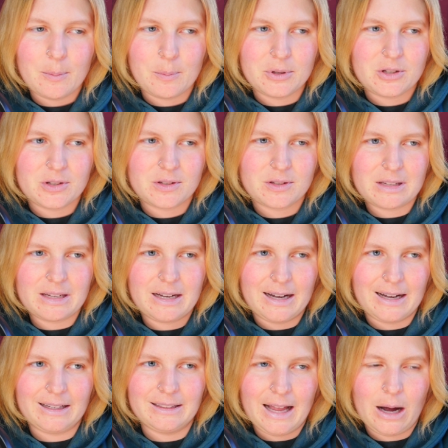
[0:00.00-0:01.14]
but just
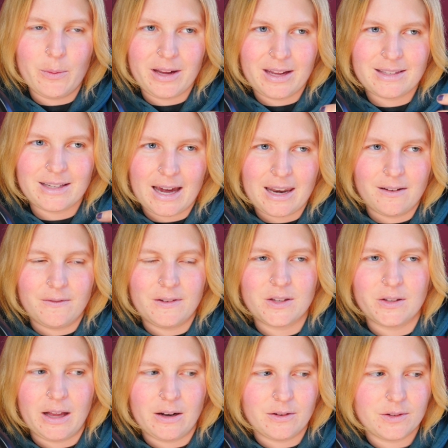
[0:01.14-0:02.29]
allowing it to kind of
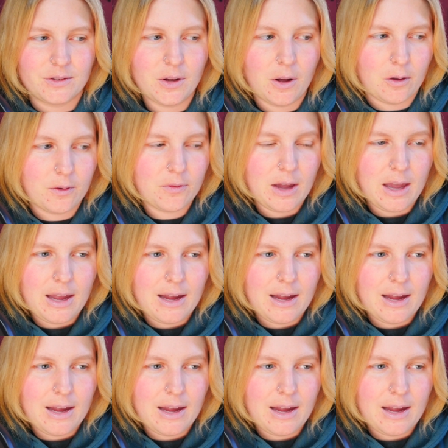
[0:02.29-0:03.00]
fizzle out and dissolve.